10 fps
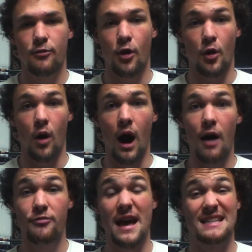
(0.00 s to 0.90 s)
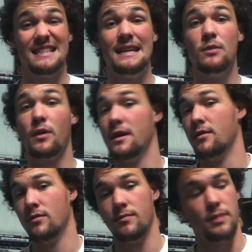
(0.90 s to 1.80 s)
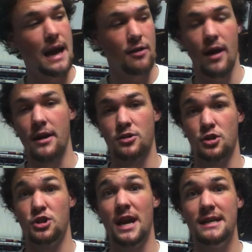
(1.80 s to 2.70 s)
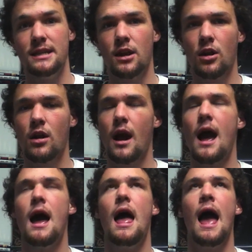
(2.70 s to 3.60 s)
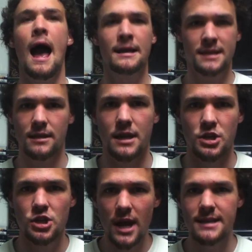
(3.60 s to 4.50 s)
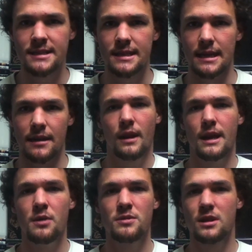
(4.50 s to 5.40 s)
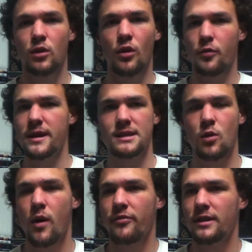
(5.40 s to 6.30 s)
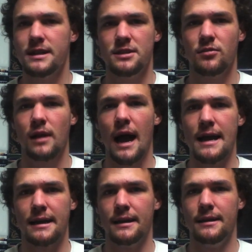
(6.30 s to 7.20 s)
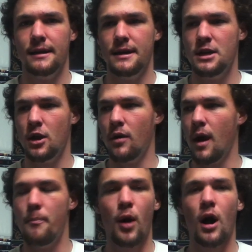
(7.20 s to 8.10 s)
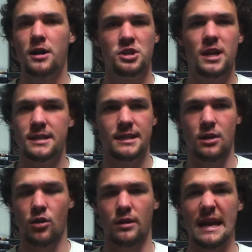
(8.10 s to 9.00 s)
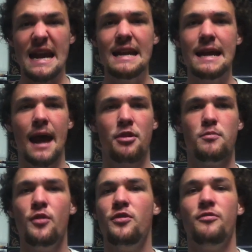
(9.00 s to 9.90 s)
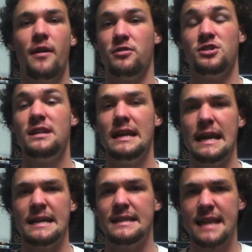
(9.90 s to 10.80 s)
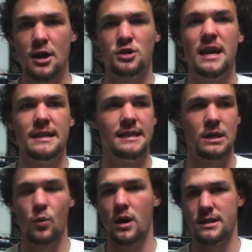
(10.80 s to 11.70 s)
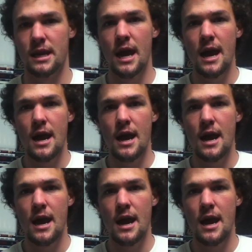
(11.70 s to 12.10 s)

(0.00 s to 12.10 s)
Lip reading: Frodo off. That scene where the Black Riders are chasing her. Excellent chase scene. It was the Lord of the Rings equivalent to like, you know, a Bond chase scene or any other movie you've ever seen. It's their chase scene was